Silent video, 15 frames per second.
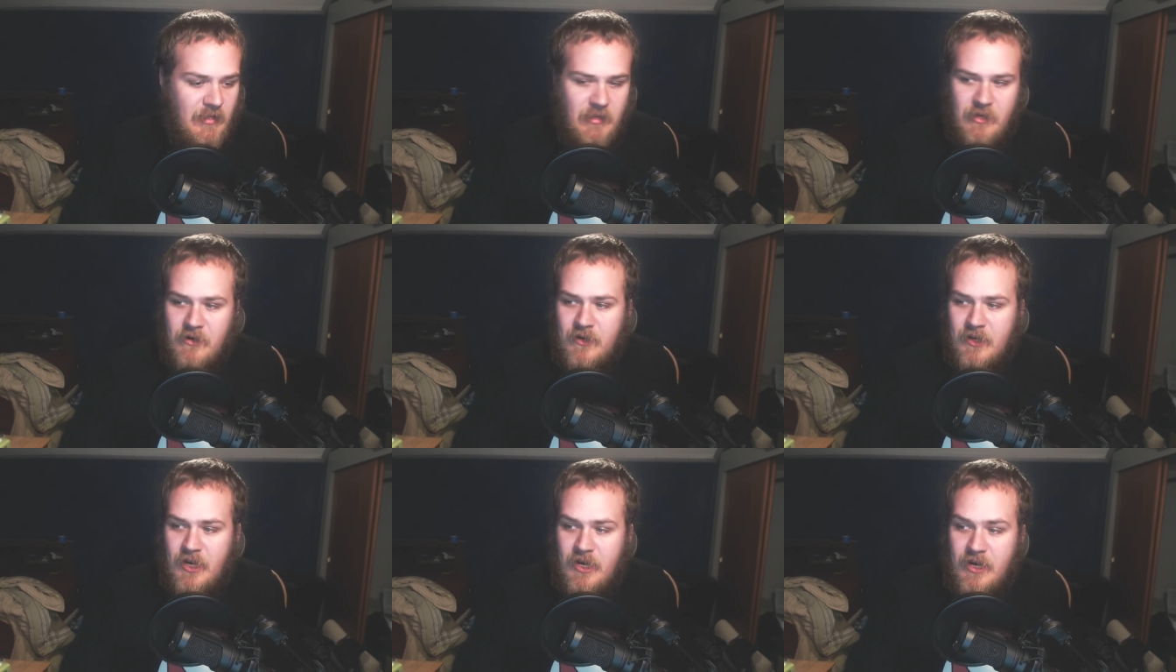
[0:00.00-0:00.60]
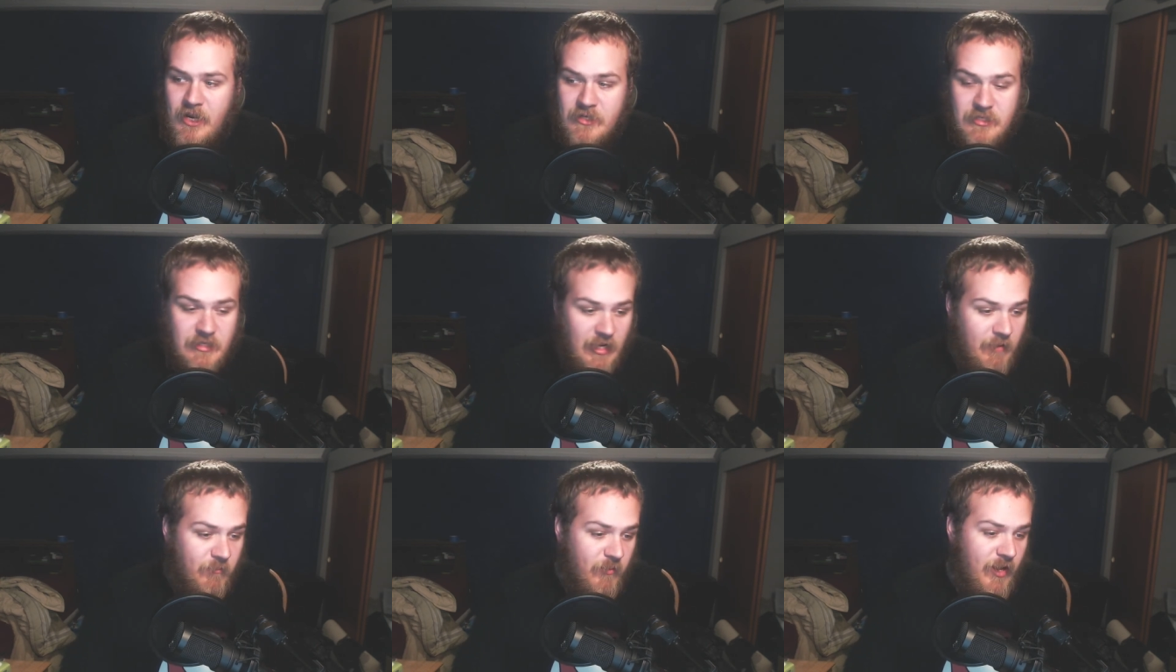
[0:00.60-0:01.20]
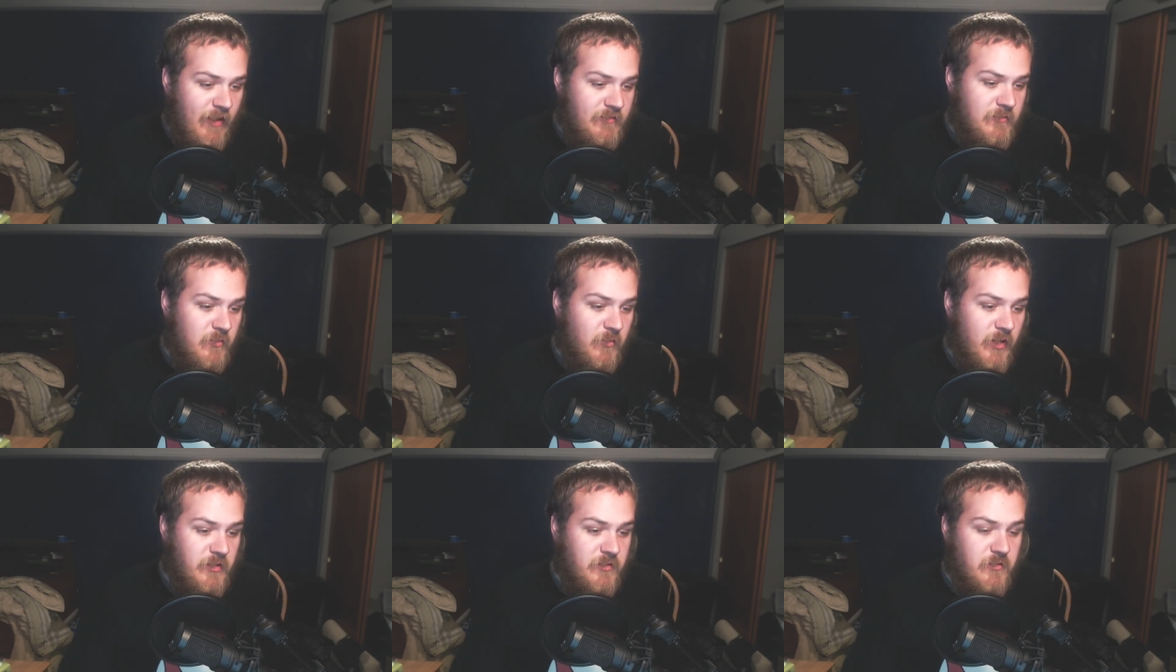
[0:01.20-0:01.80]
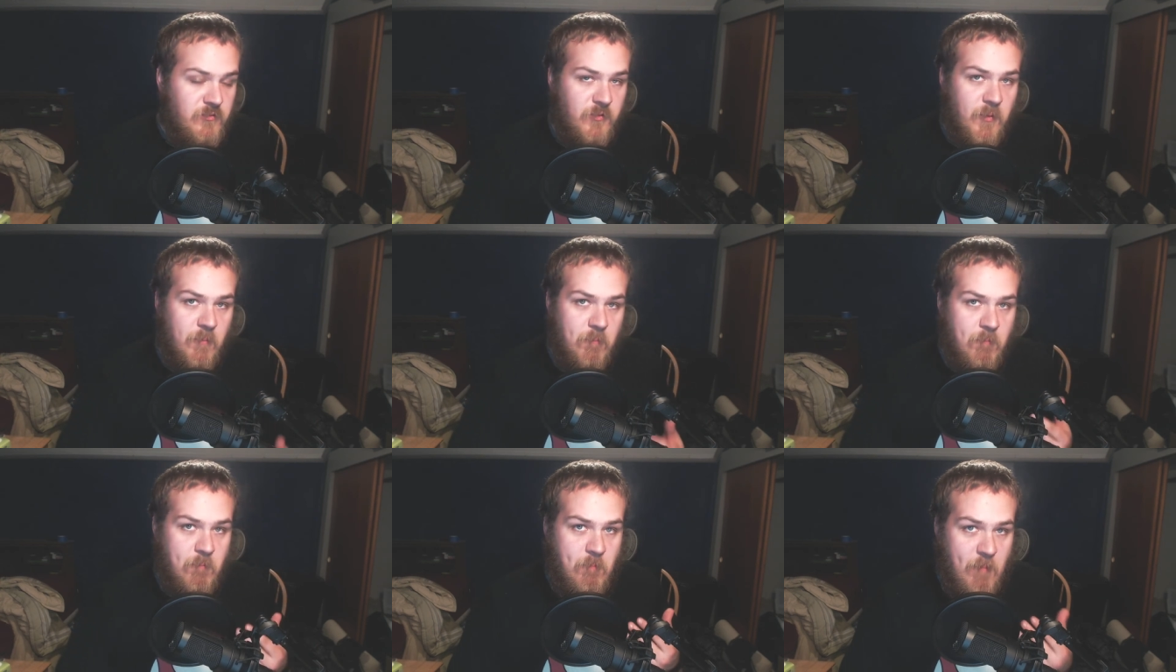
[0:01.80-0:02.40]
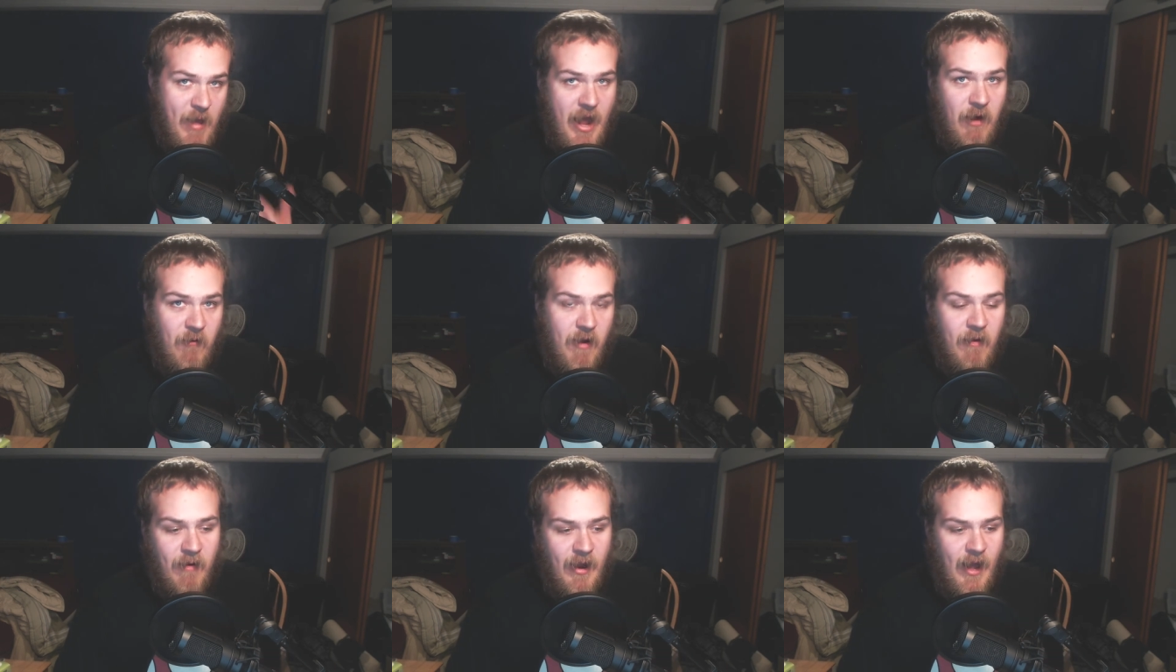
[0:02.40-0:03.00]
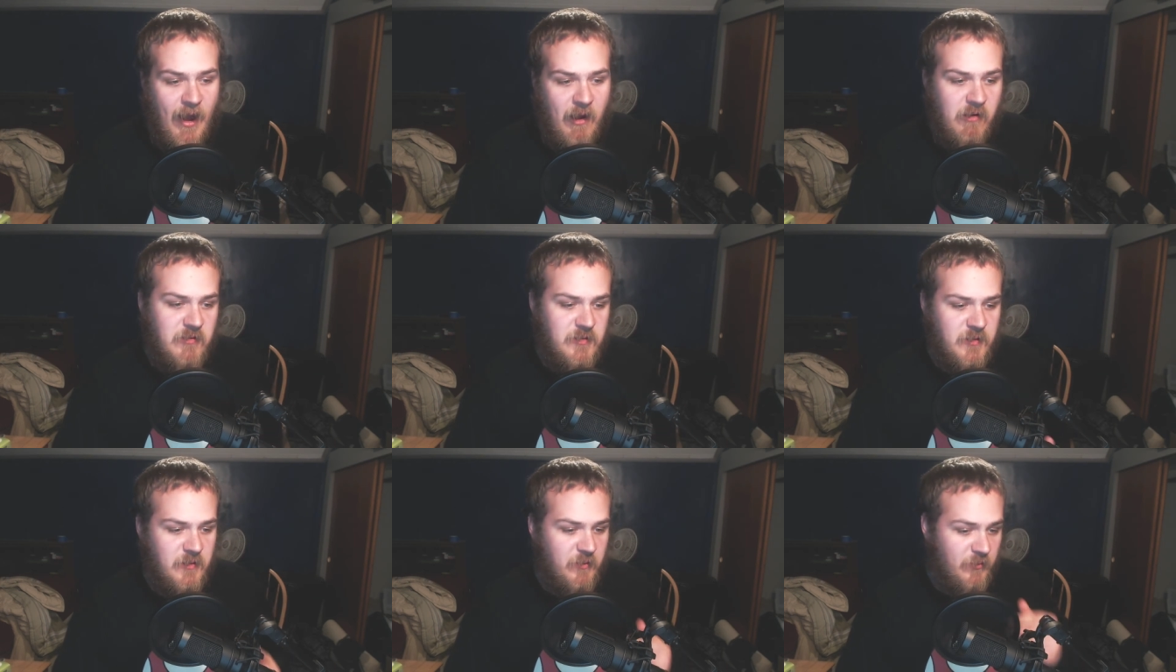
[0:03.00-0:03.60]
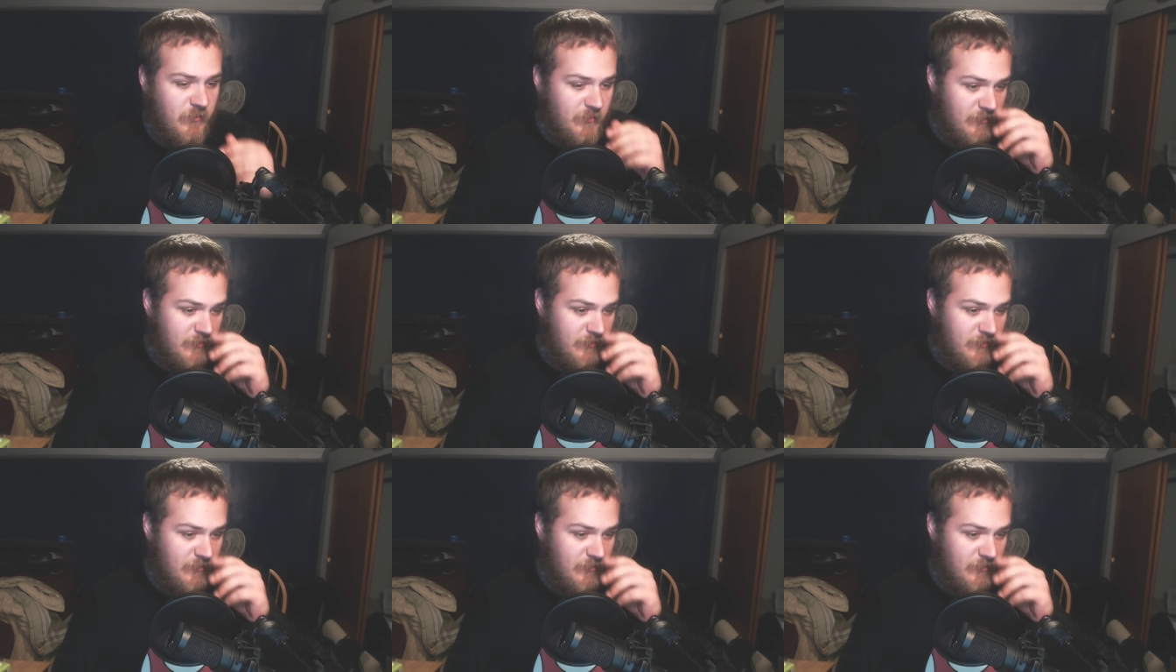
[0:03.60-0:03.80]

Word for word: Okay, next up we have some questions from Background Guy 02.